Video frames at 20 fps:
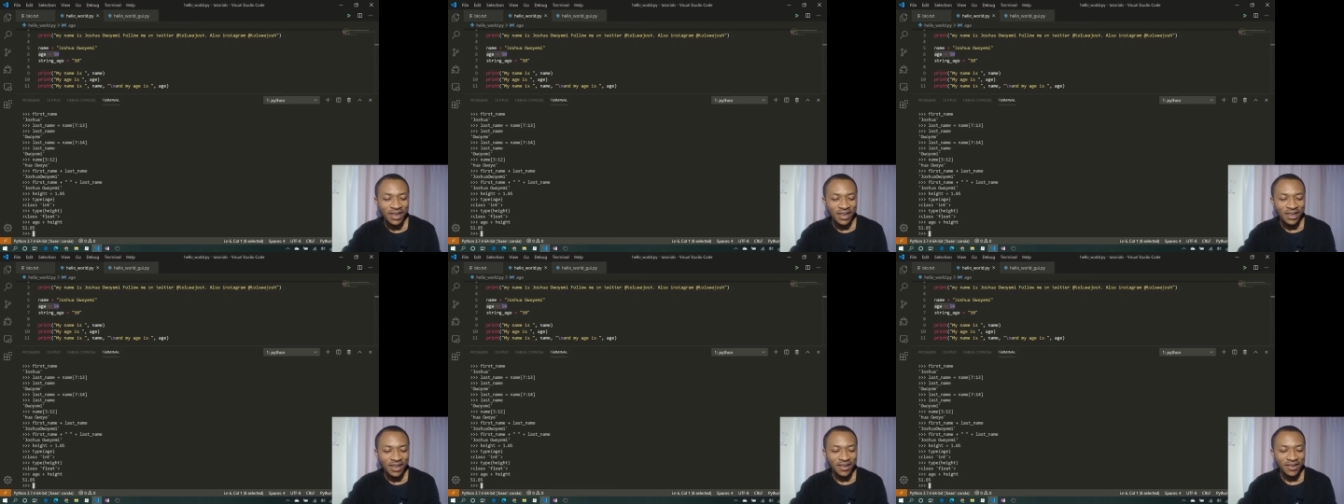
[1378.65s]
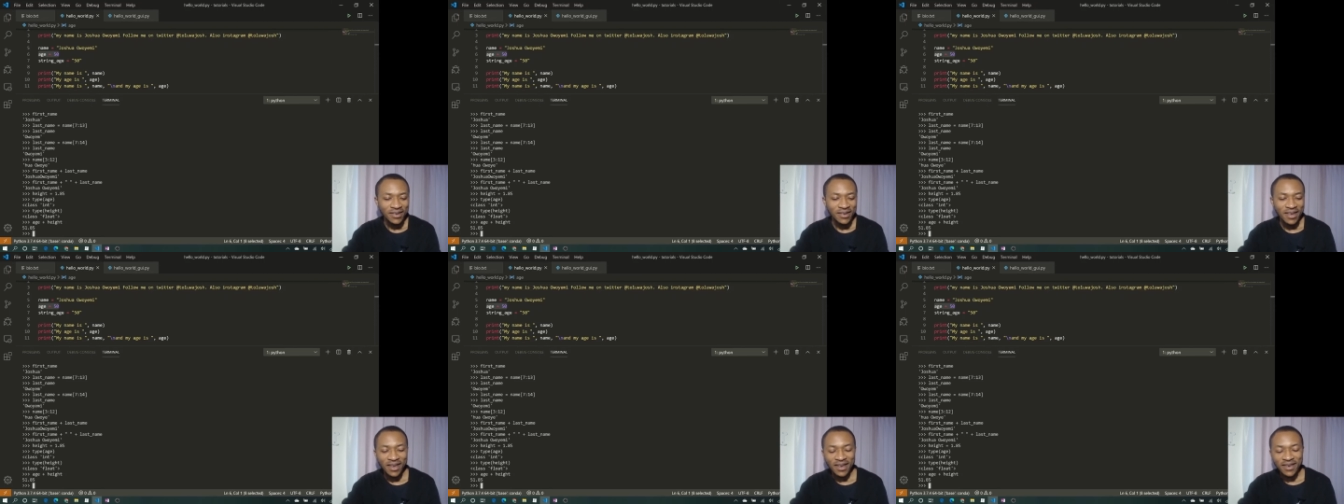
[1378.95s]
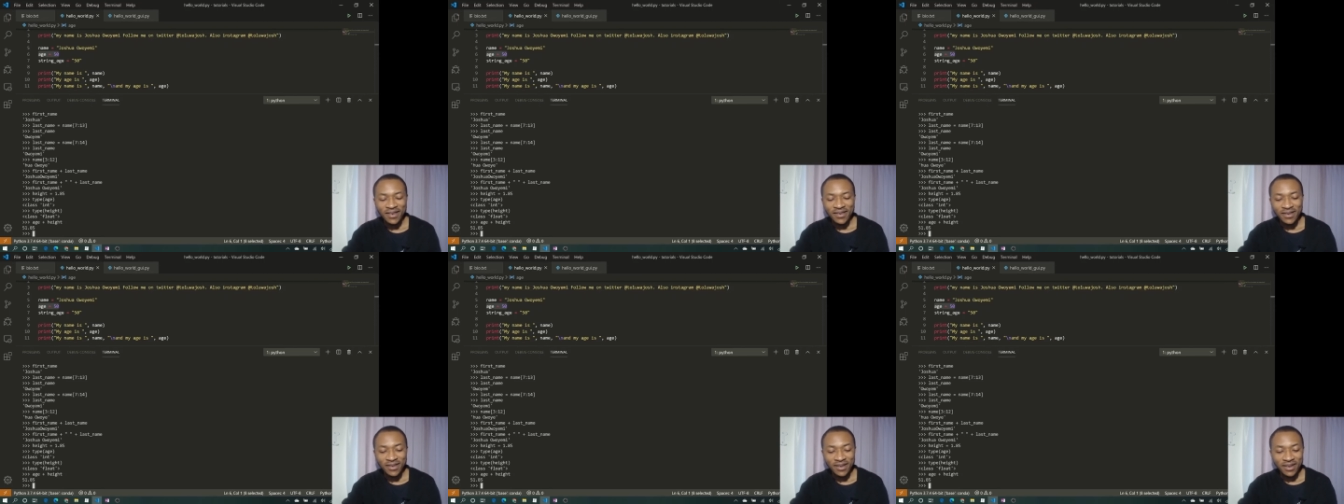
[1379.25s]
In this
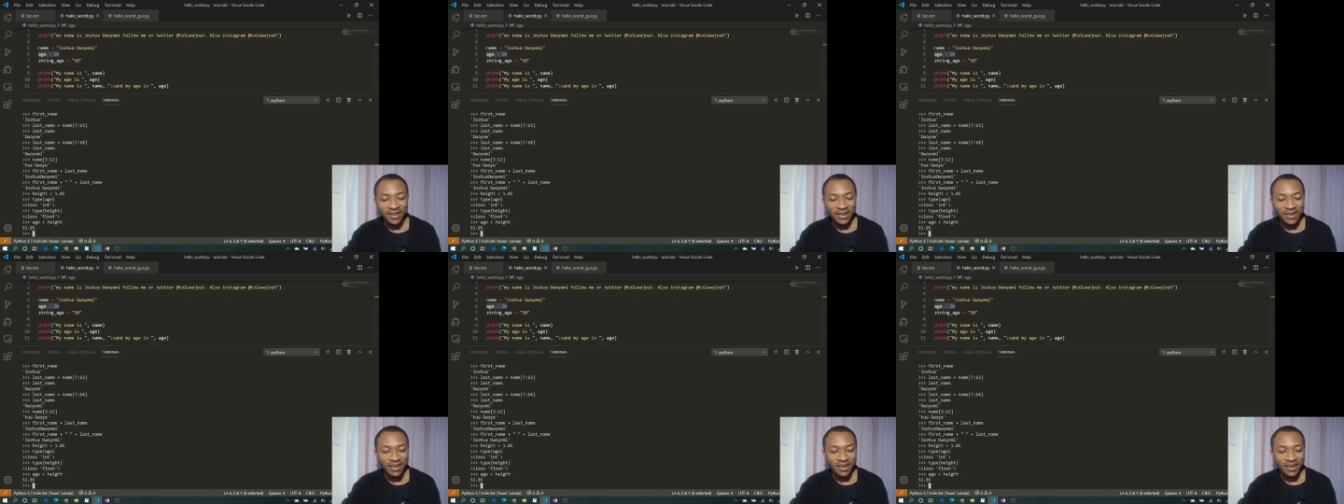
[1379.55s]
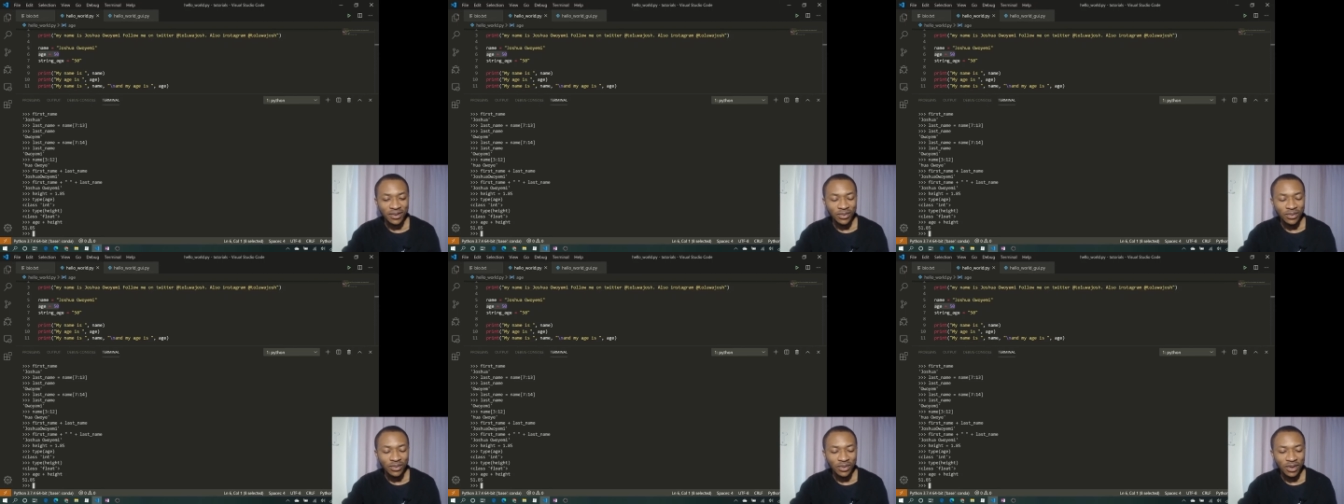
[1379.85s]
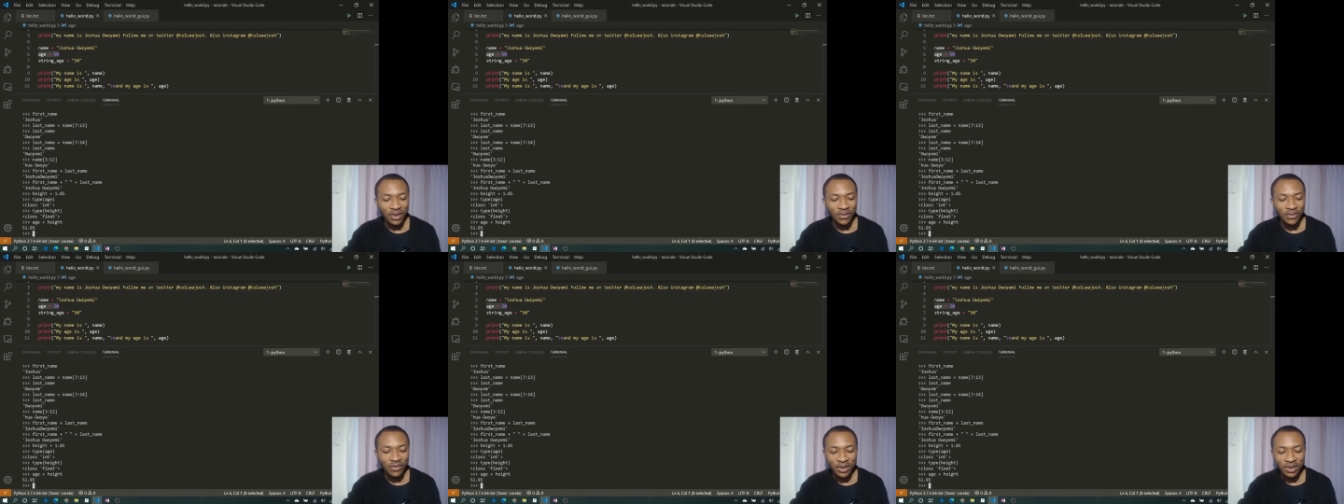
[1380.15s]
case,
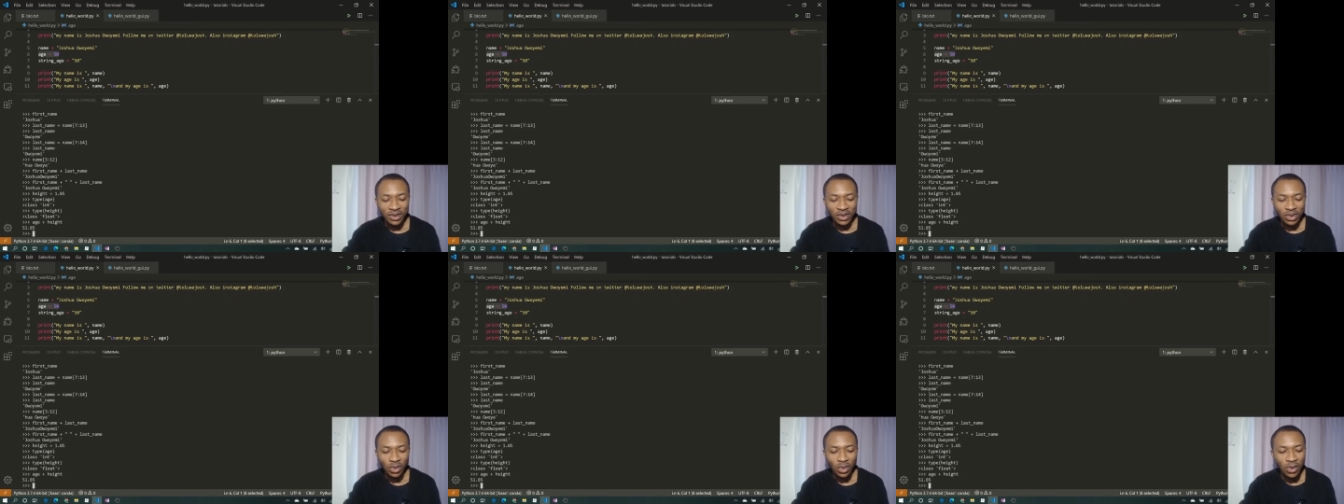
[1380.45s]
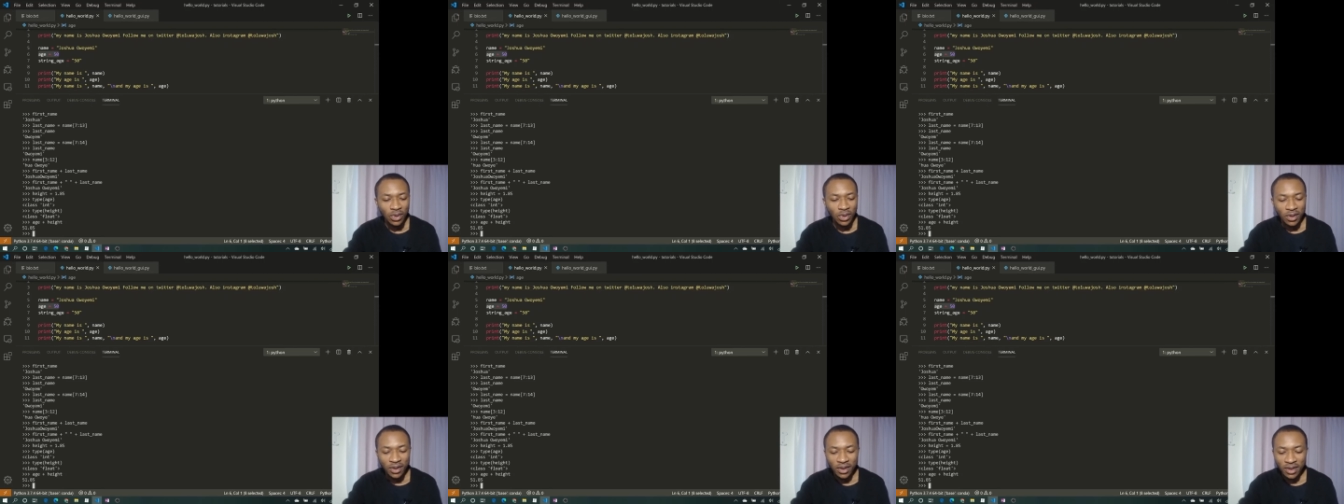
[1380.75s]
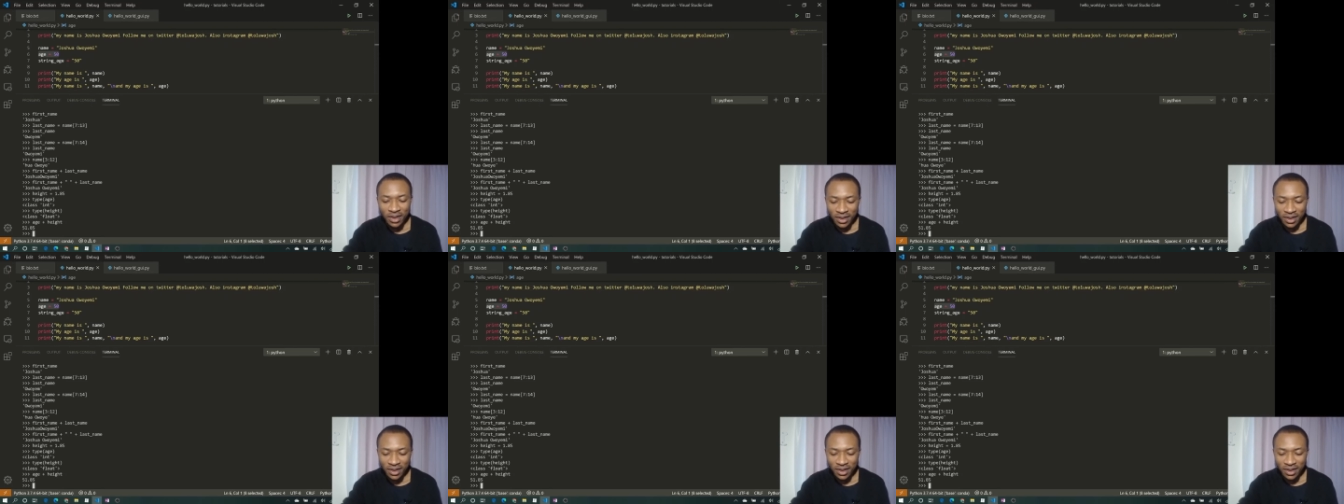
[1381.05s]
if we store